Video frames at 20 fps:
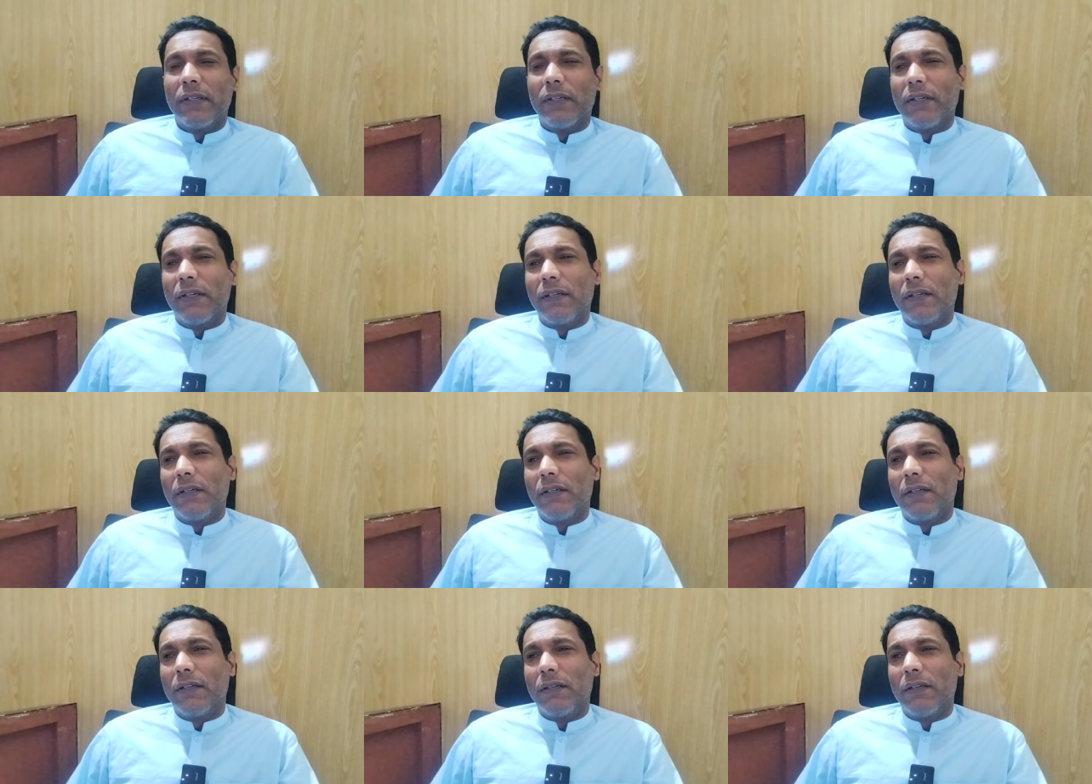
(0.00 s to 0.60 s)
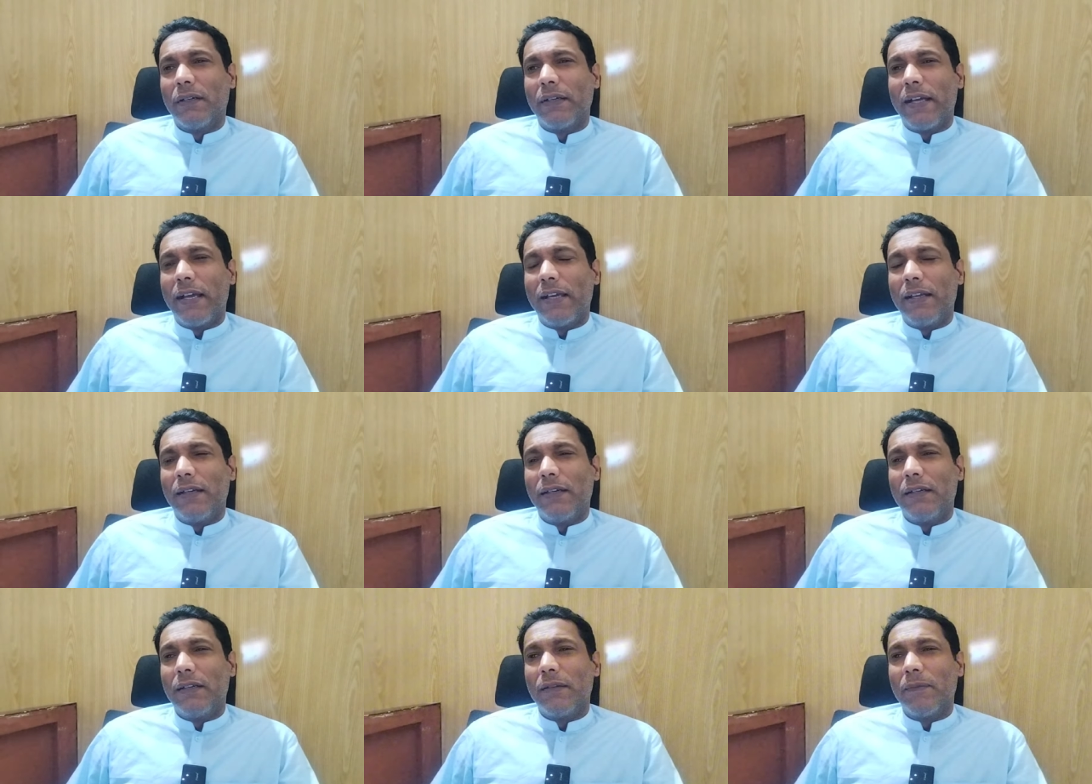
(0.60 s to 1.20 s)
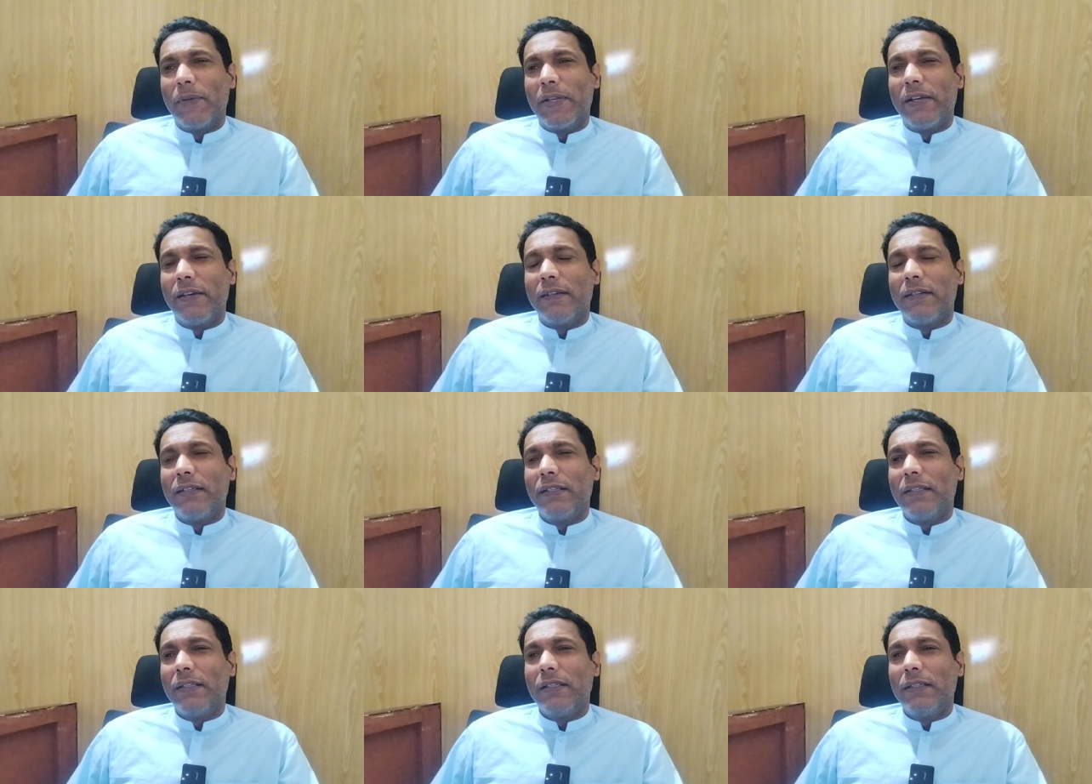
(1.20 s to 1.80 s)
Uh, and the
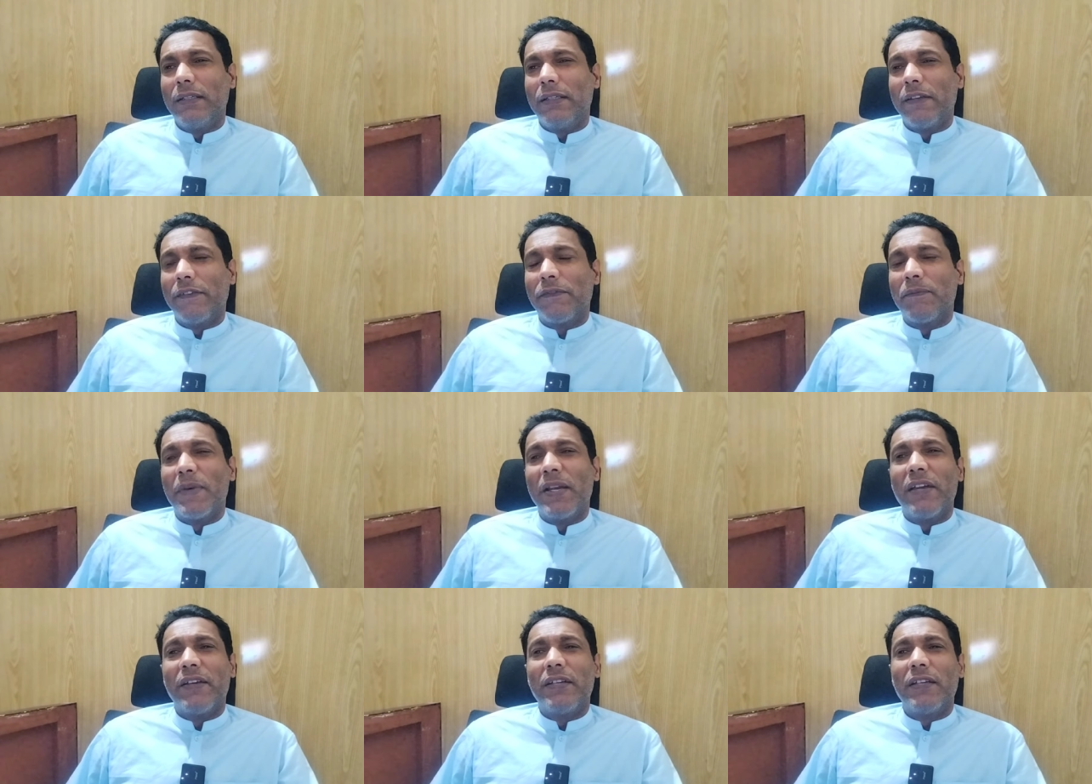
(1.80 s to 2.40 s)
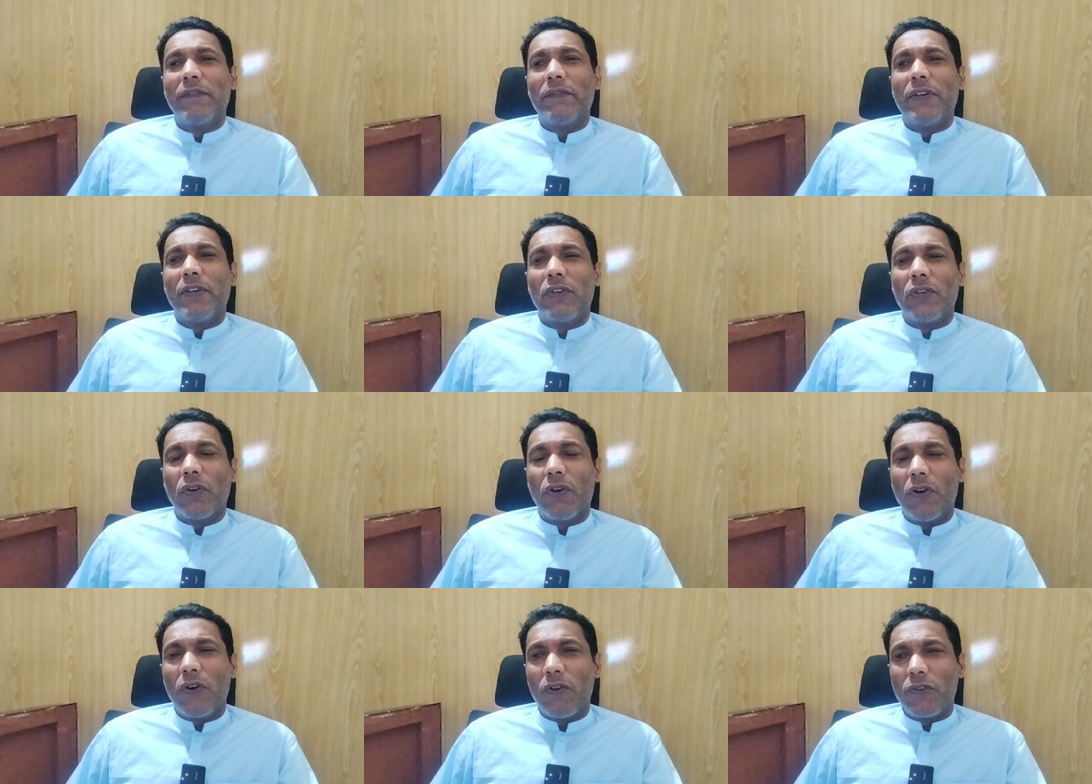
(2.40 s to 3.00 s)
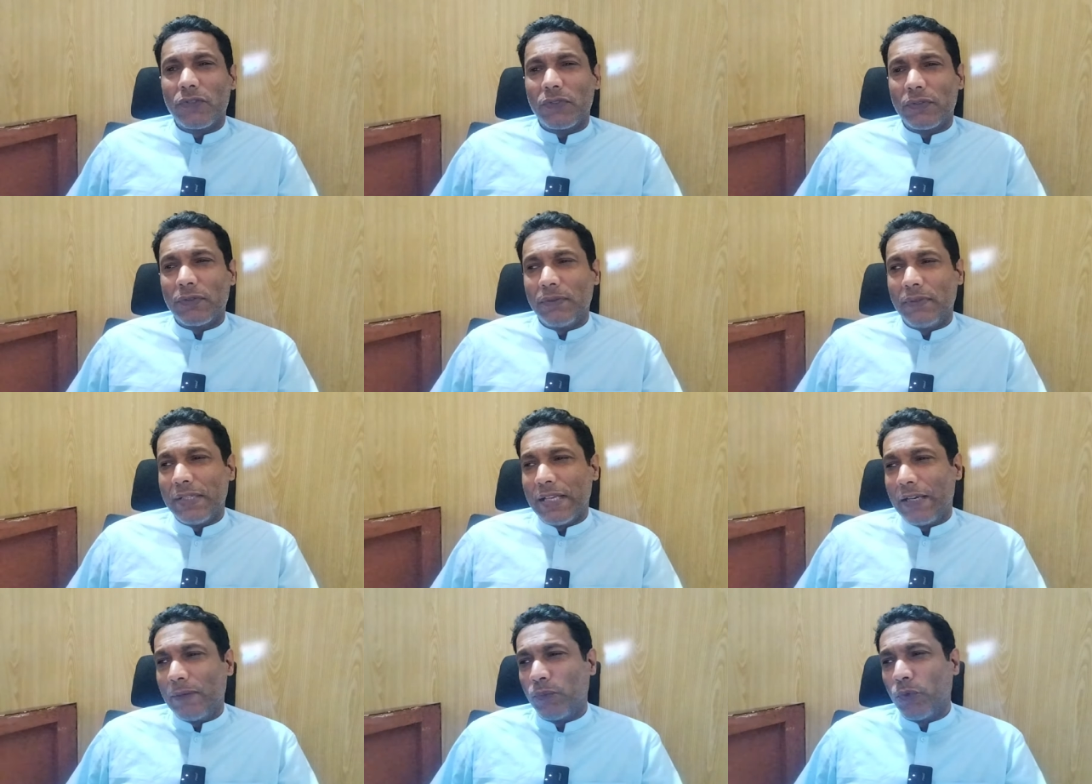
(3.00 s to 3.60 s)
military, if military withdraws,
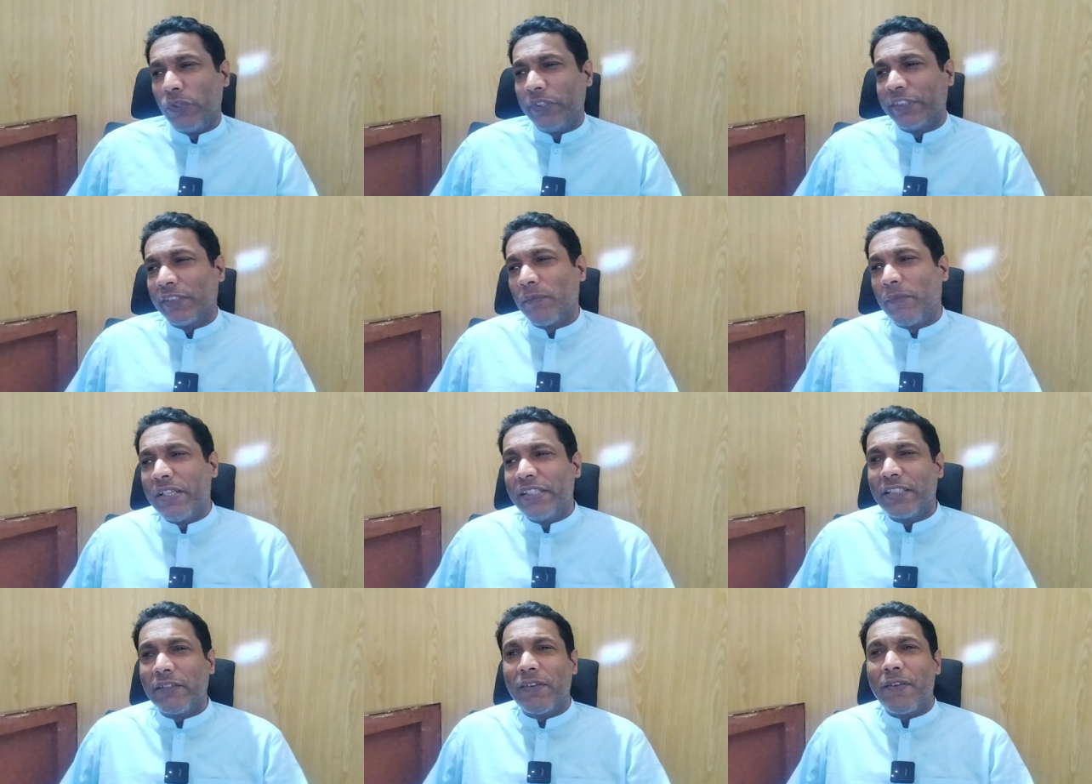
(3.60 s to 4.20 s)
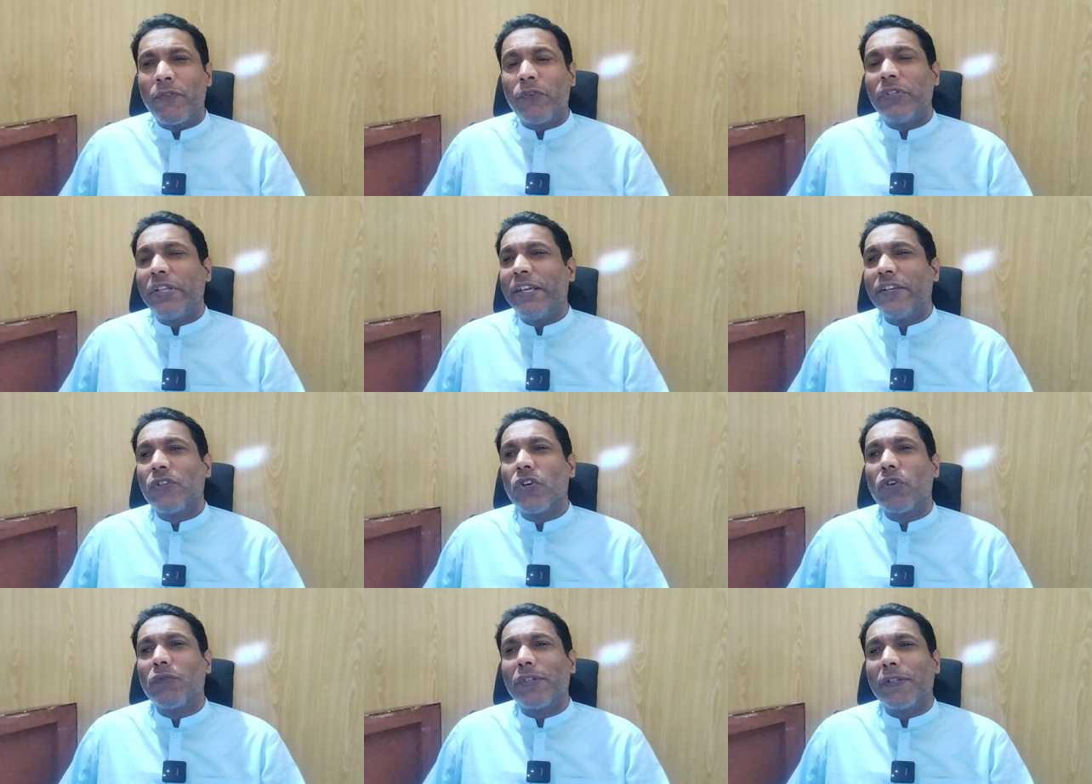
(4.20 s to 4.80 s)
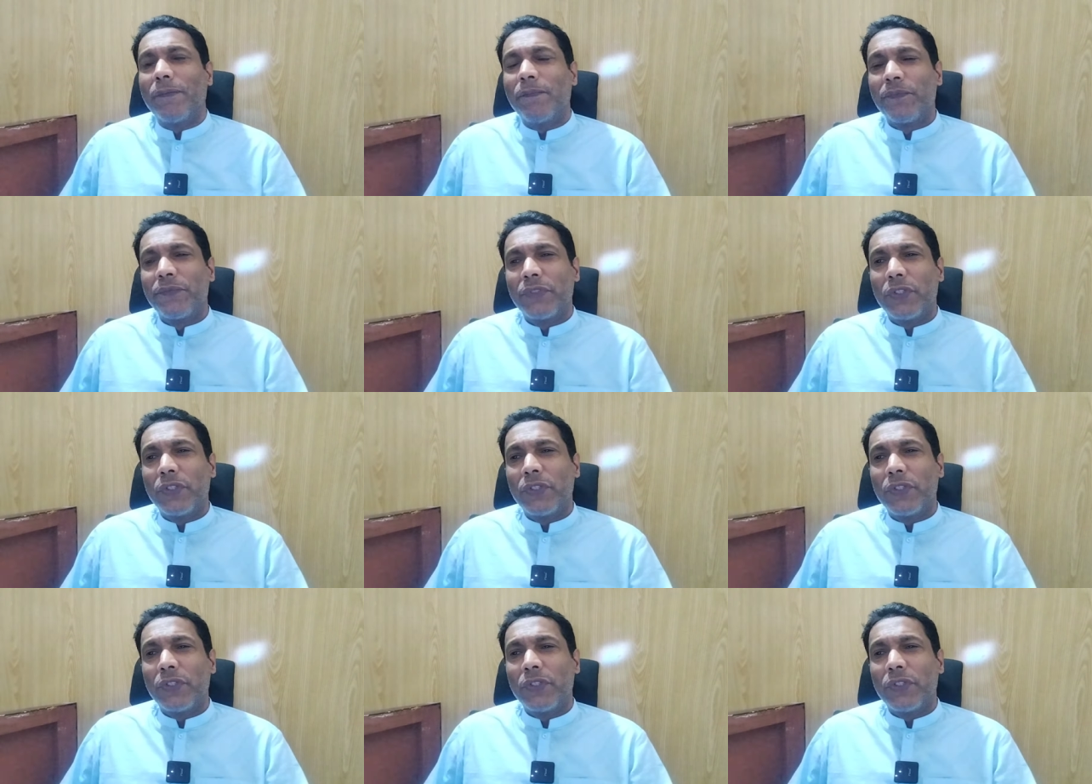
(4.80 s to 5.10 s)
then police and militia will have to take over.